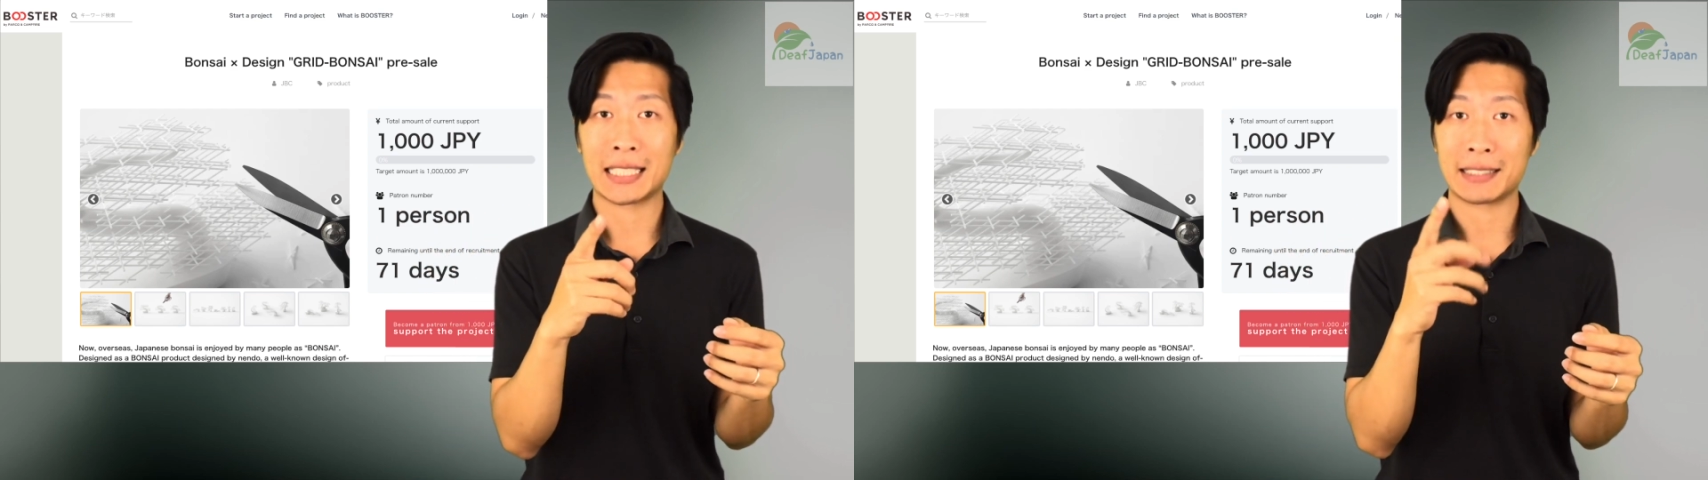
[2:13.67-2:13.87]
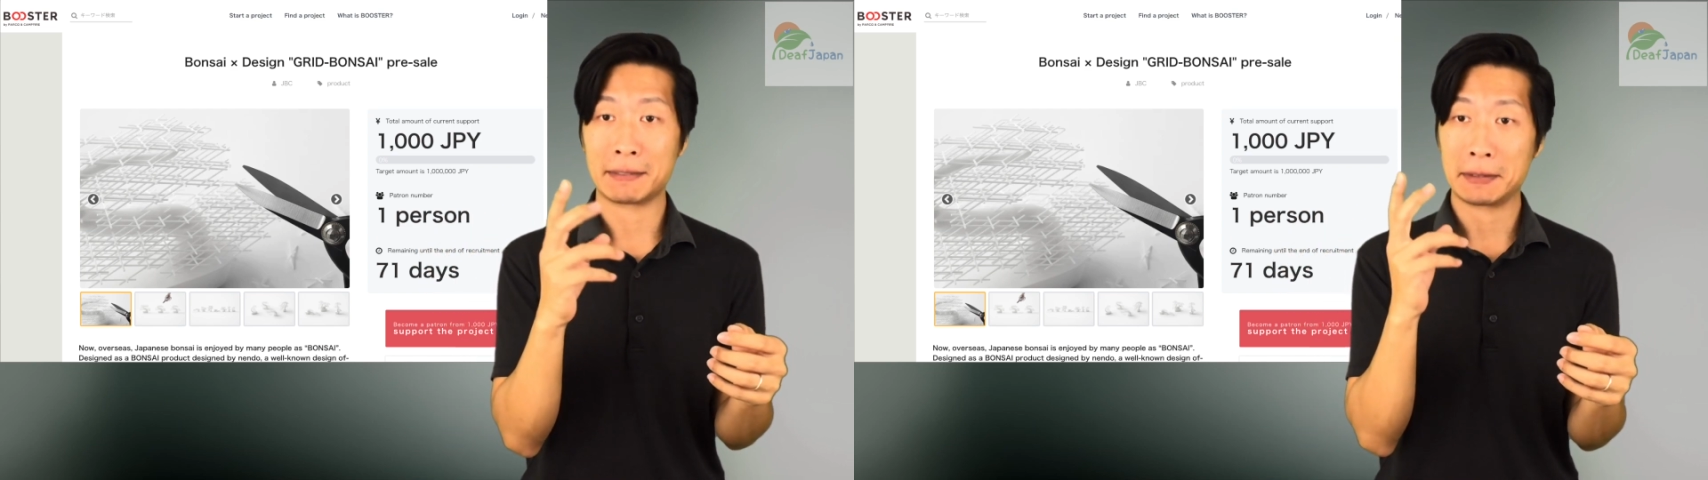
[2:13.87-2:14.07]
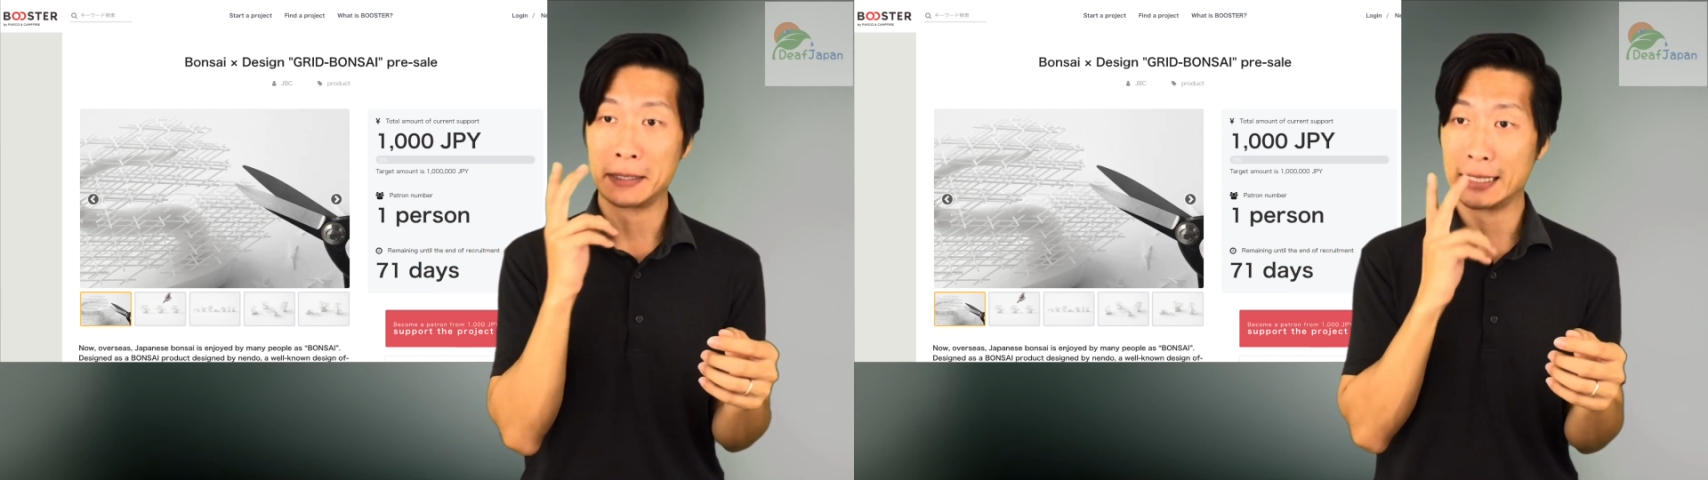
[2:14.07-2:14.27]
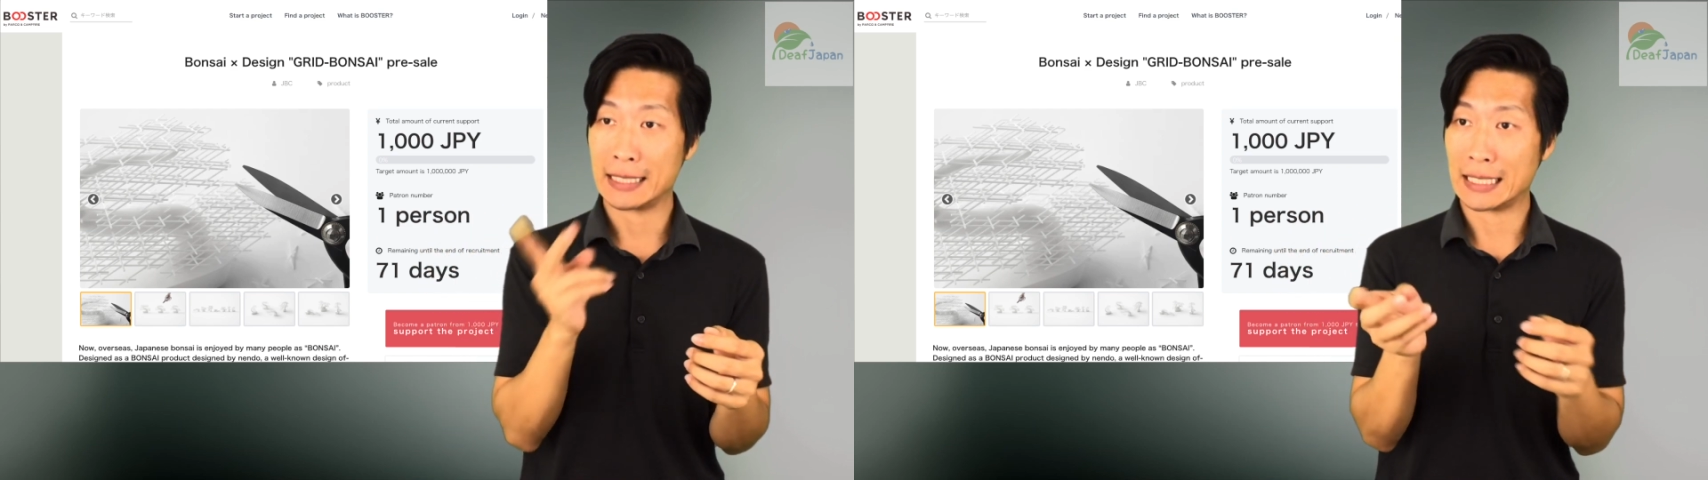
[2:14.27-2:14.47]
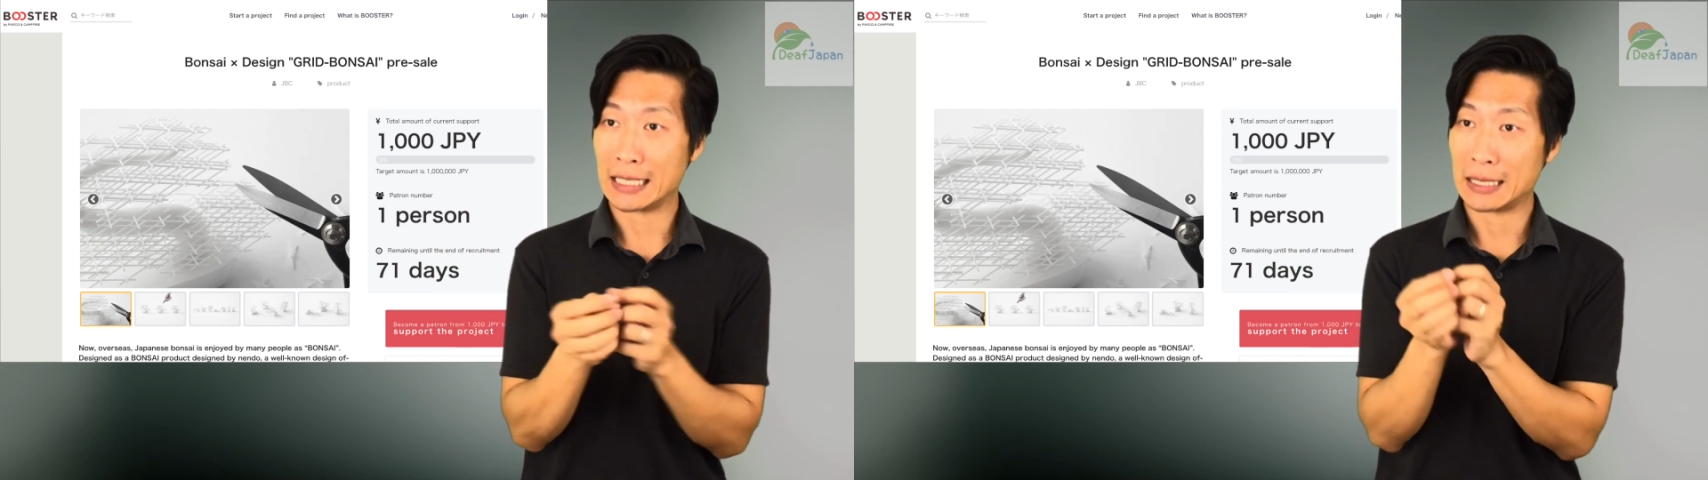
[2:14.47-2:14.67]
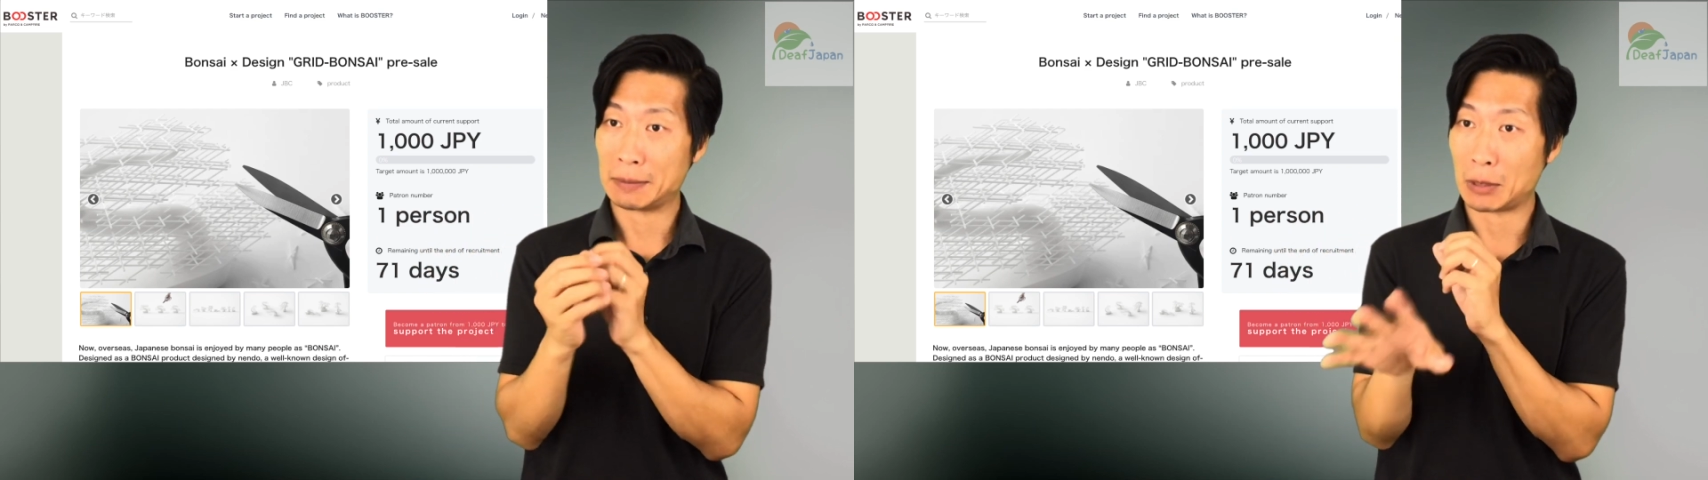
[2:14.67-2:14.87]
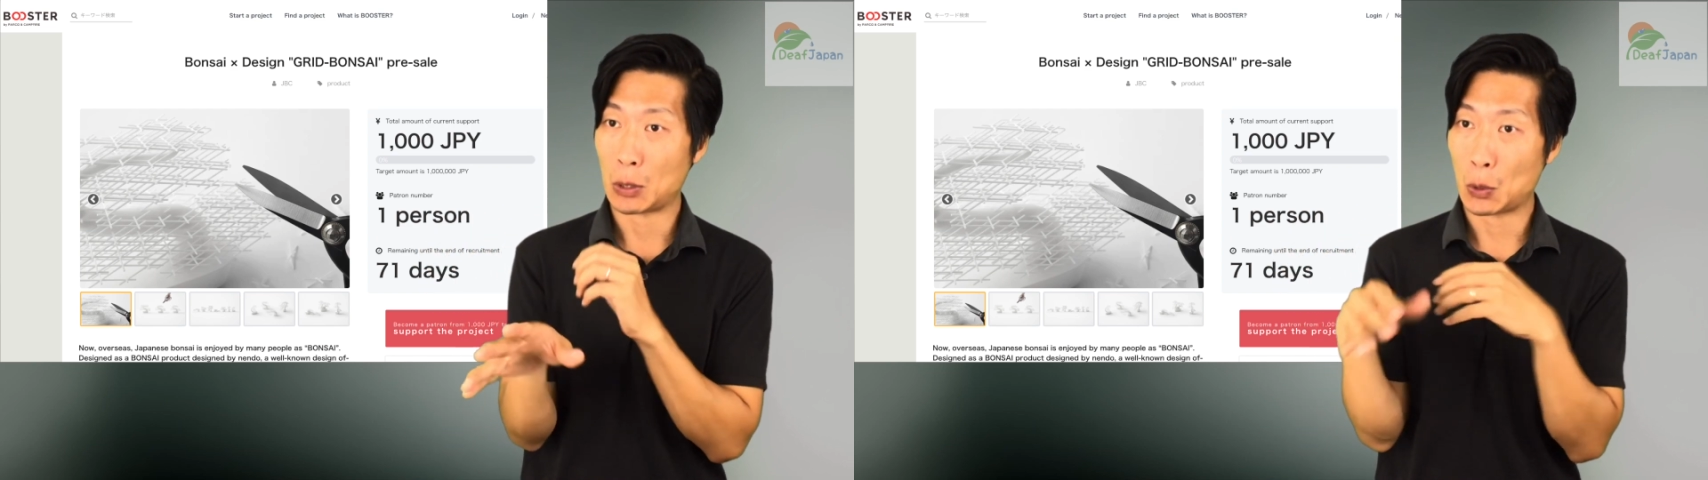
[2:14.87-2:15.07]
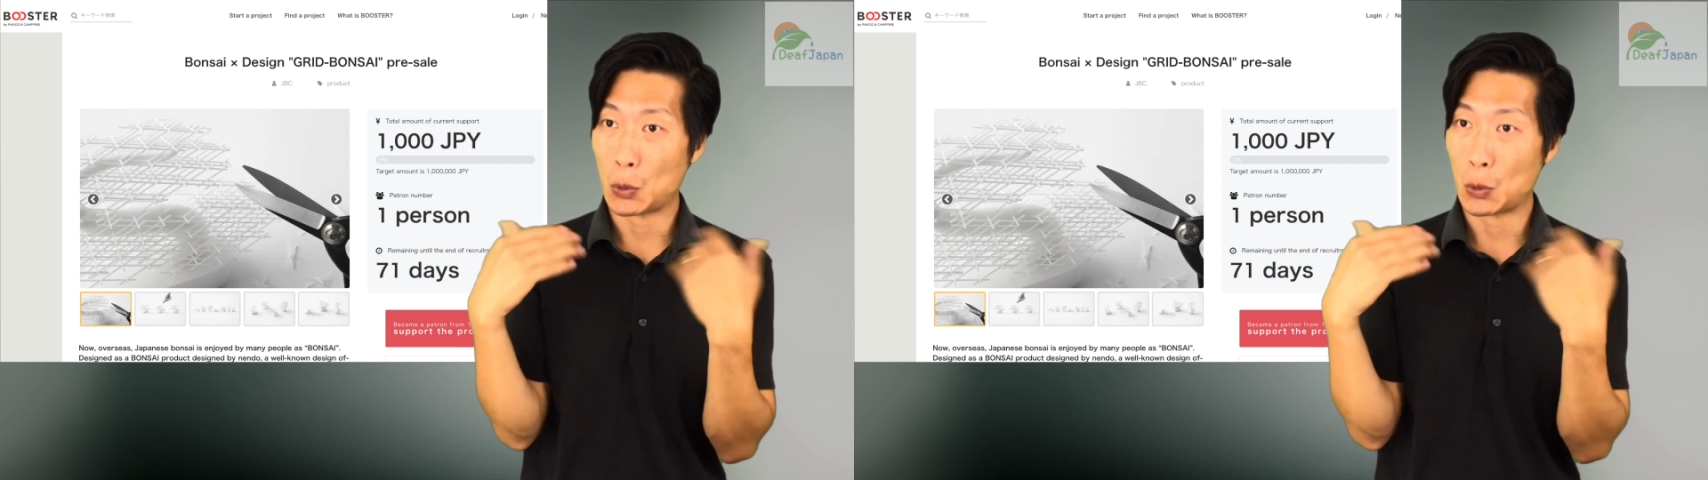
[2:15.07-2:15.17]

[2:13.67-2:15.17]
They do quite cost